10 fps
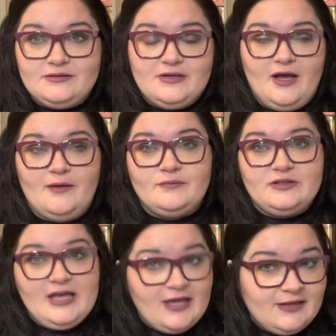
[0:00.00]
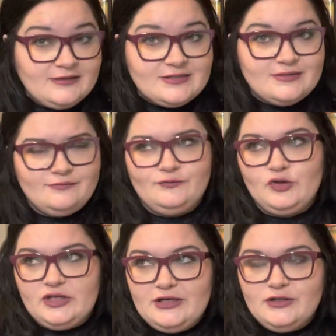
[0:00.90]
um, Kent for
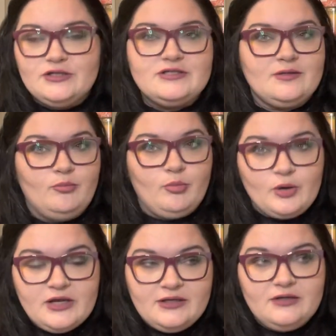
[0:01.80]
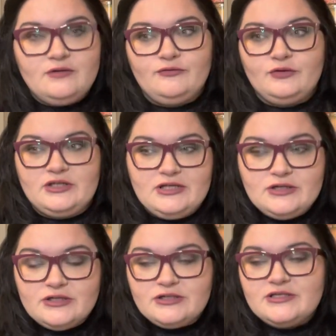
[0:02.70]
years, Bryn for
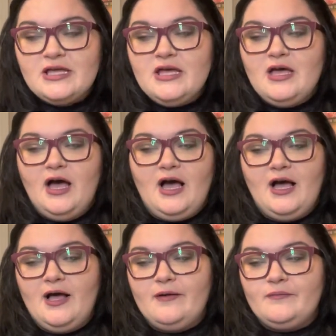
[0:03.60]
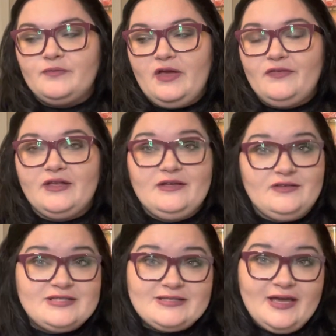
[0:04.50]
years. Um, and then
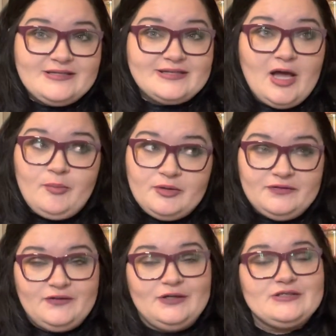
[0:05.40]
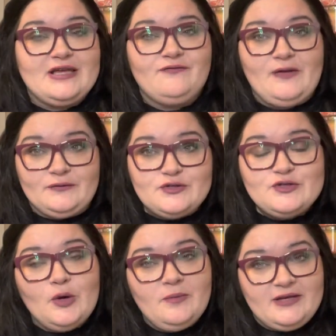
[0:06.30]
this last couple of years, I found
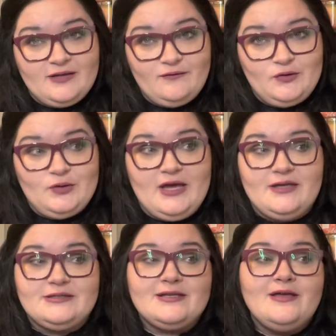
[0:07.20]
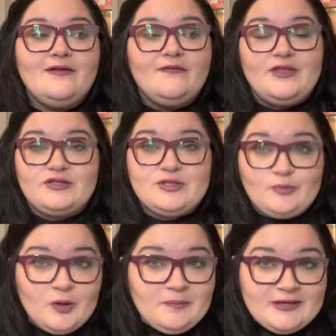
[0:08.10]
so many of you guys that
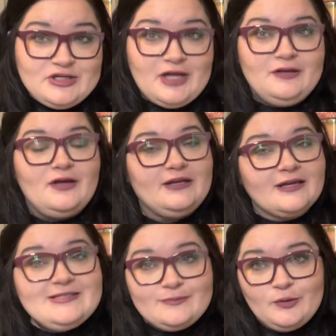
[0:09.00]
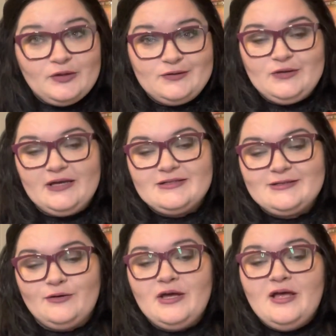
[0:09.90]
support my channel and I support you guys.
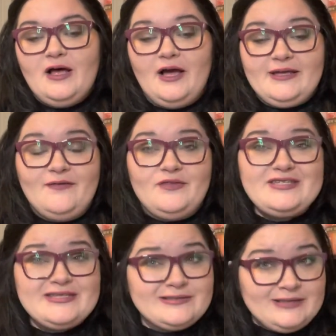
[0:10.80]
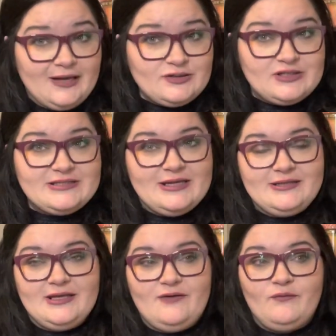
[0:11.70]
So again, this is not to say
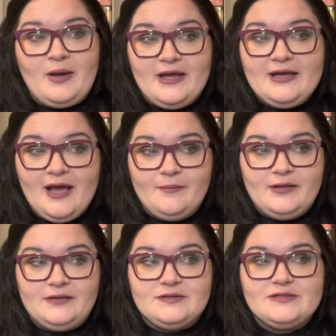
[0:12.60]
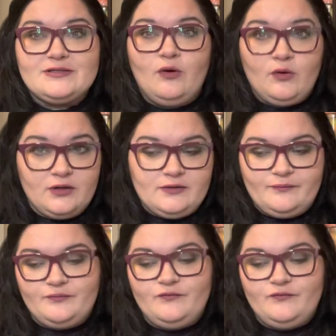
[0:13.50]
that if my comments or